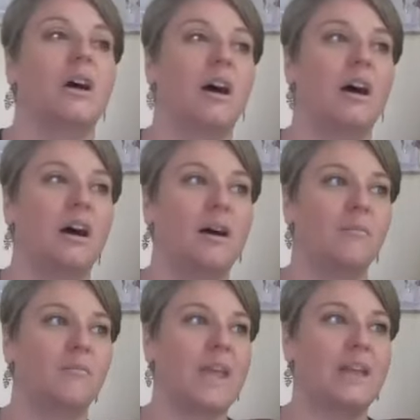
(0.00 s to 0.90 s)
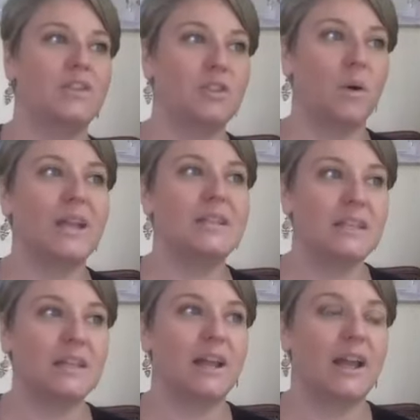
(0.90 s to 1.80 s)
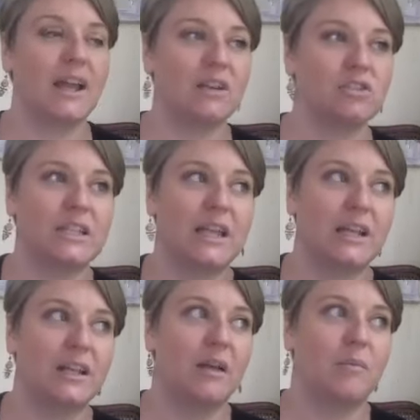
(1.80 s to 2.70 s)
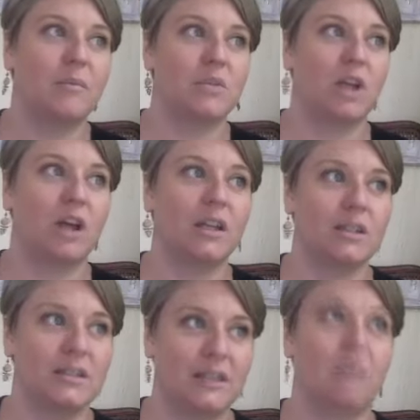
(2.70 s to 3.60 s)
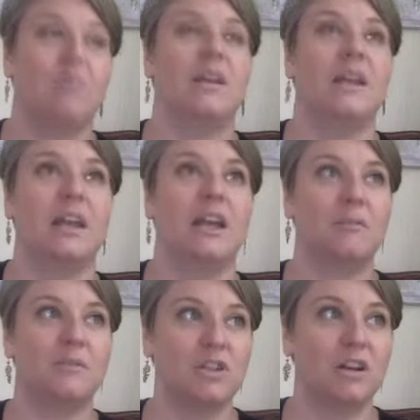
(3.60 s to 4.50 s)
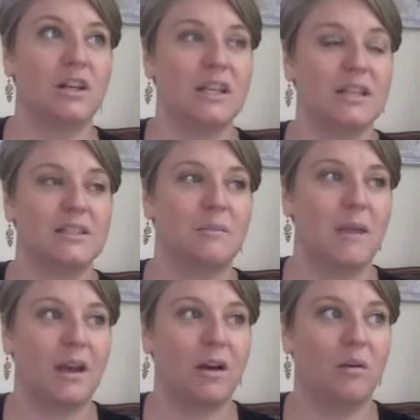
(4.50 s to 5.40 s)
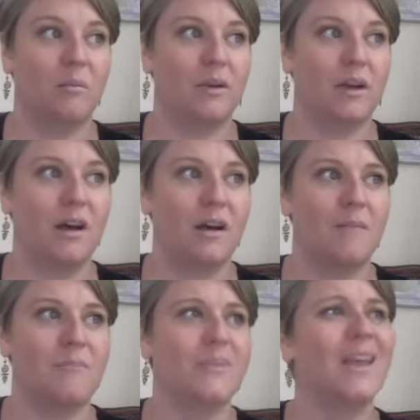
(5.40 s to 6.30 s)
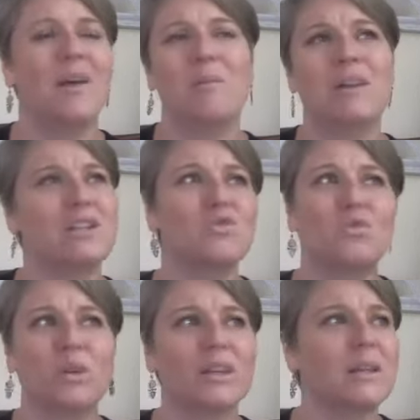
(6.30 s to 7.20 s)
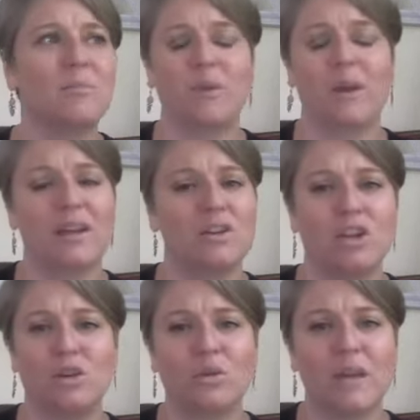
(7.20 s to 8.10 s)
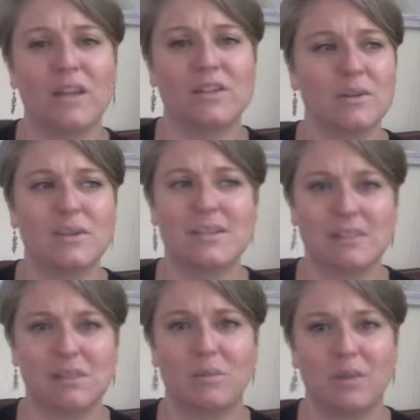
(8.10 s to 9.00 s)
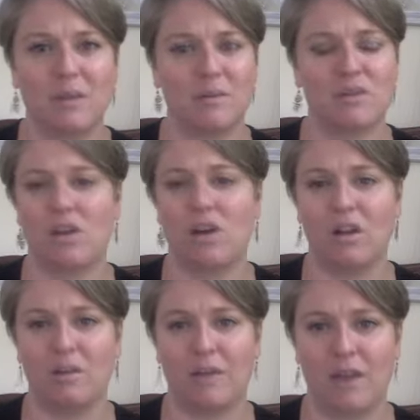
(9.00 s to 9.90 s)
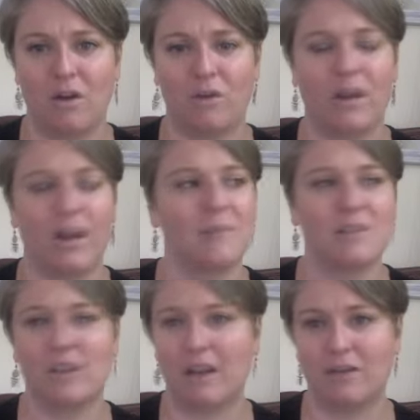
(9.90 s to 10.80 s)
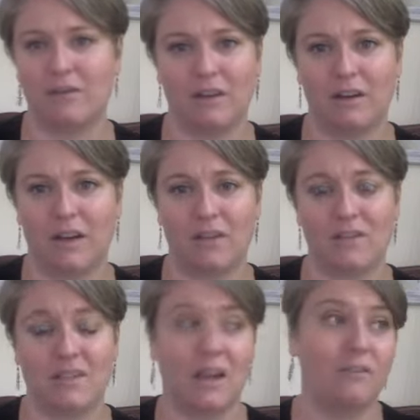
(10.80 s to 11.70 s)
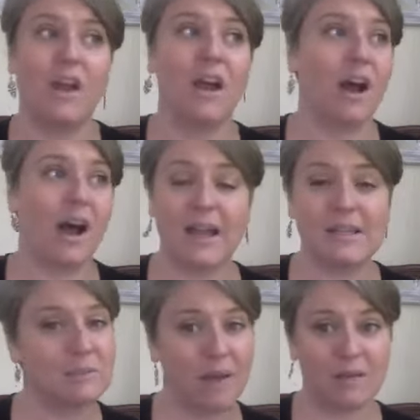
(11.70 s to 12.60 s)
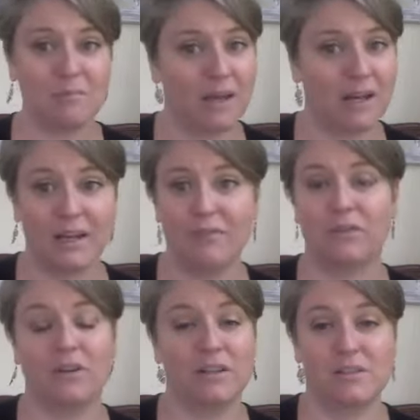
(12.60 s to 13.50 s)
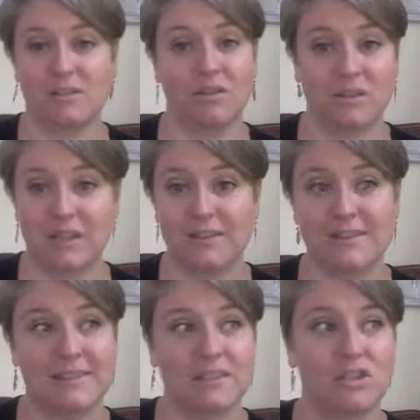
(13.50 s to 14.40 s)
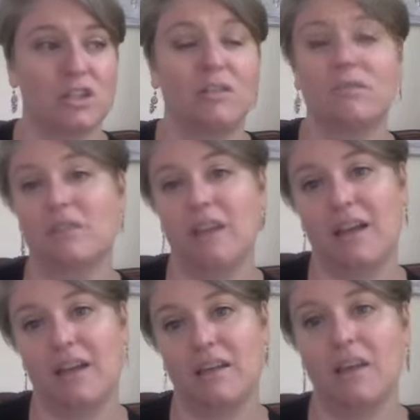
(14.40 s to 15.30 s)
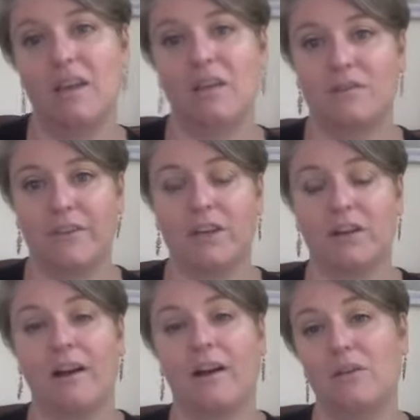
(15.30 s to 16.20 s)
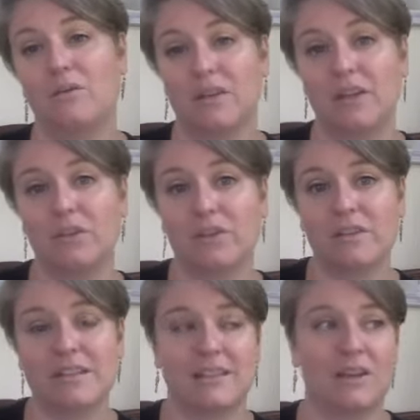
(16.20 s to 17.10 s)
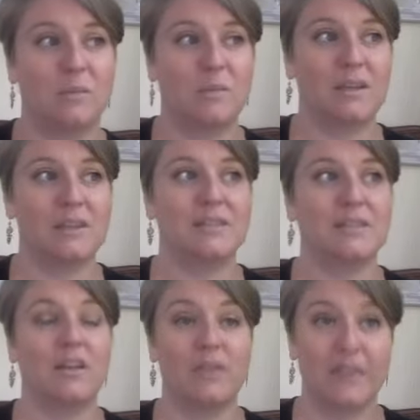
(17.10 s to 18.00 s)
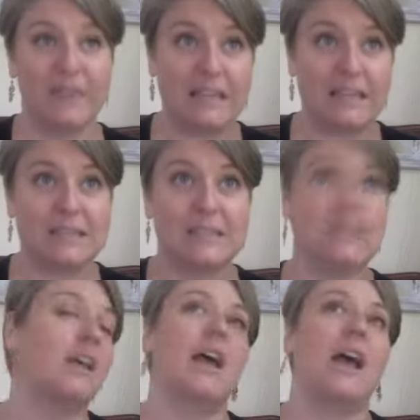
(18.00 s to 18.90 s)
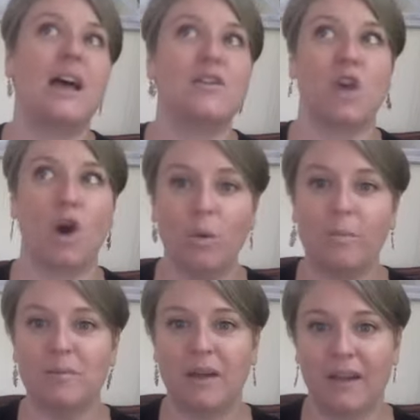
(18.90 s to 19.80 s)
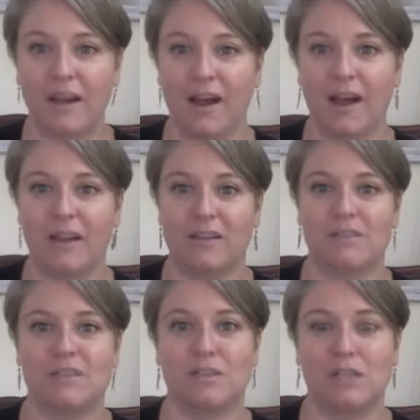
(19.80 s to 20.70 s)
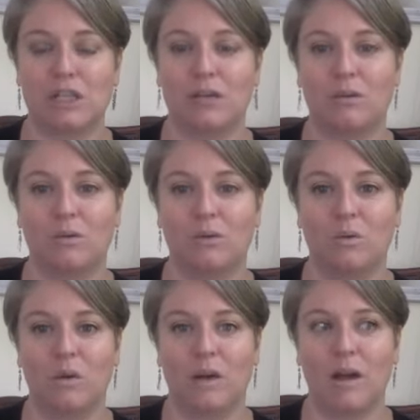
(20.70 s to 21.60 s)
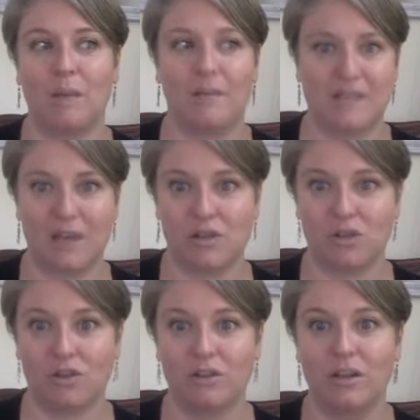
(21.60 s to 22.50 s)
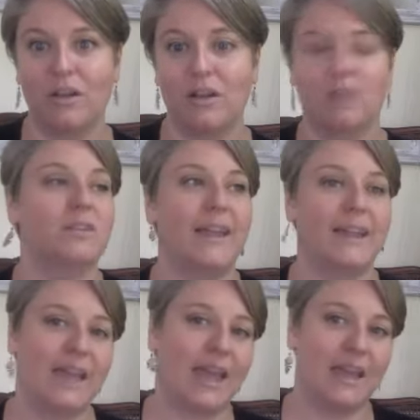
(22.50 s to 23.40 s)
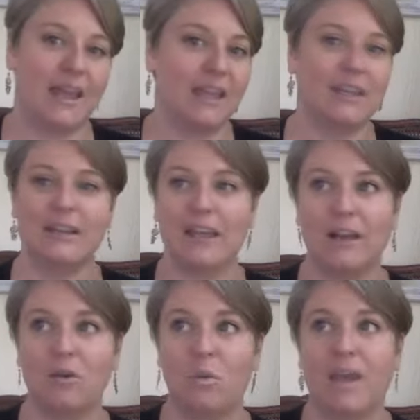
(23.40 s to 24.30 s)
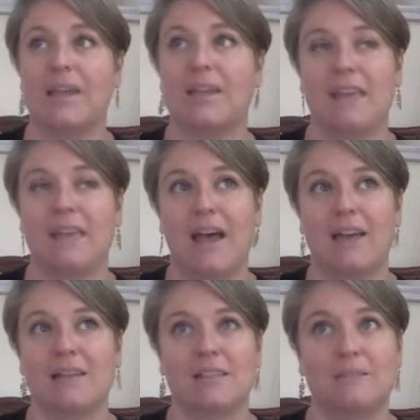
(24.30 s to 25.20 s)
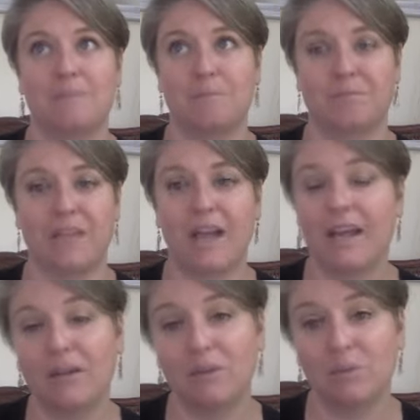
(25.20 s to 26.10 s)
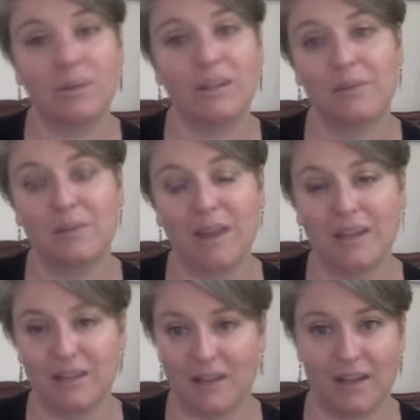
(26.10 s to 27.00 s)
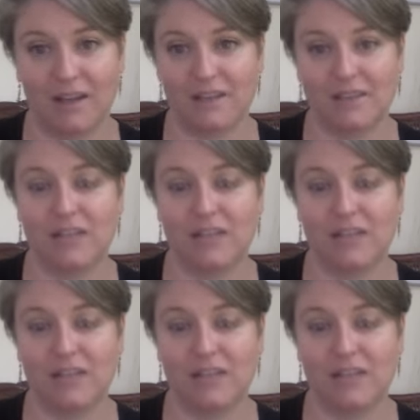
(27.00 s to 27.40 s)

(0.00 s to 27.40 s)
And so I did, I actually ended up talking to somebody and I'm starting to get some help. But it's really brand new. And it's still pretty much all on my own. I'm still kind of figuring out stuff. I spend money for consultants to like figure out and really learn this stuff because this has opened my eyes to potential, like in a way that I never really recognized.